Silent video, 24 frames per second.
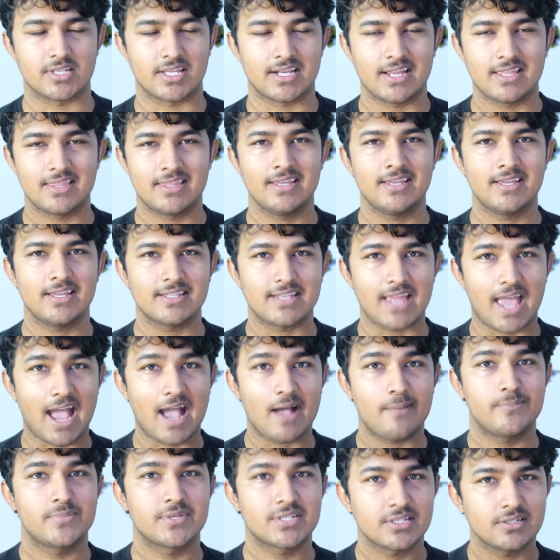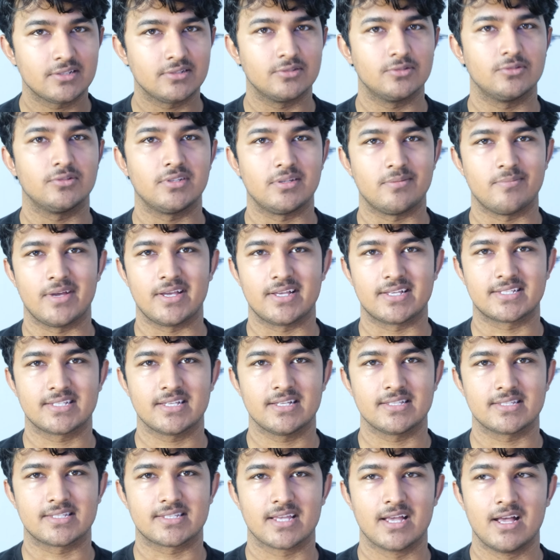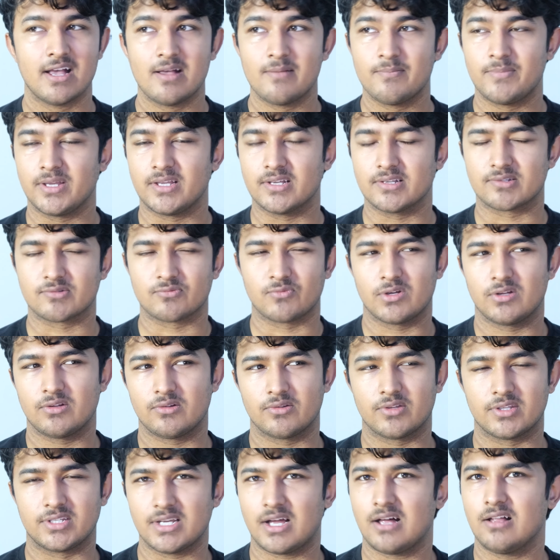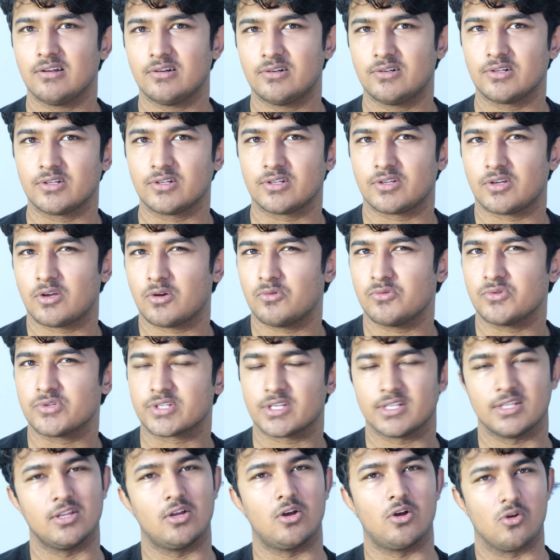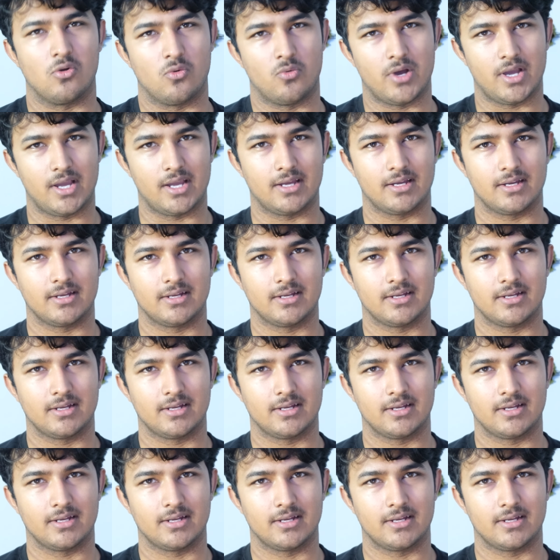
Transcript: And I think it absolutely makes sense because, well, the dollar goes a long way.